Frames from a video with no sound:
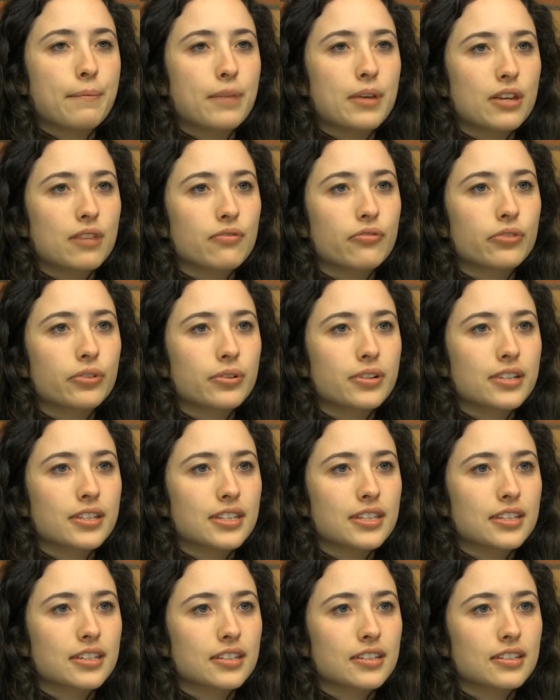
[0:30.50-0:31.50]

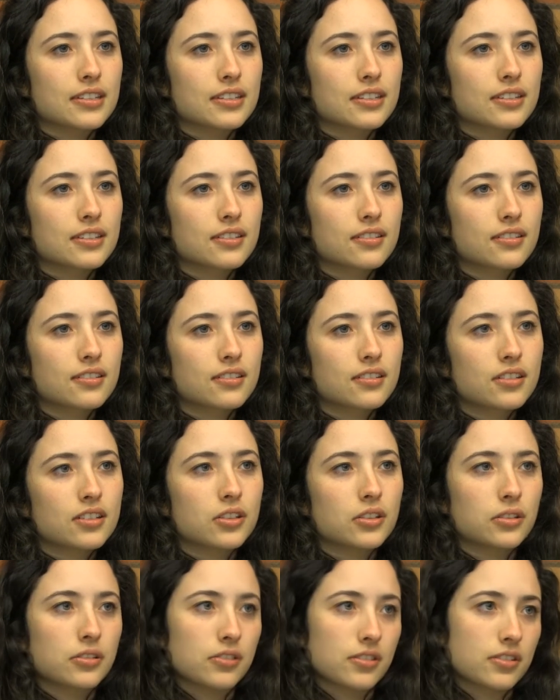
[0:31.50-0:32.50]
influences
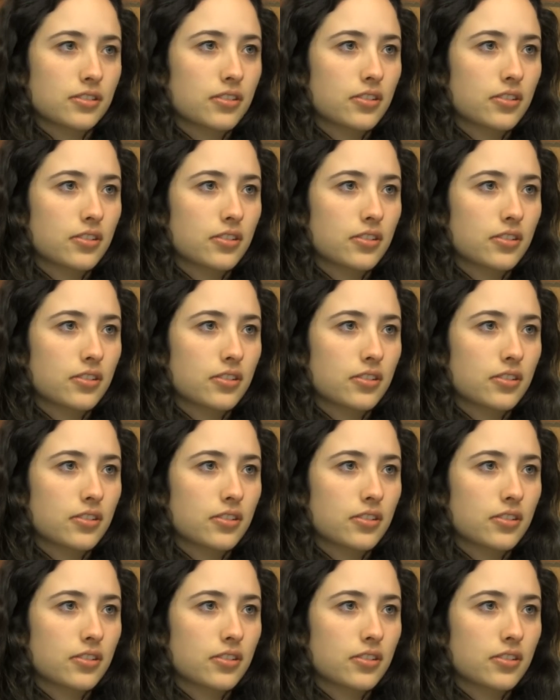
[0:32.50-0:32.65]
children's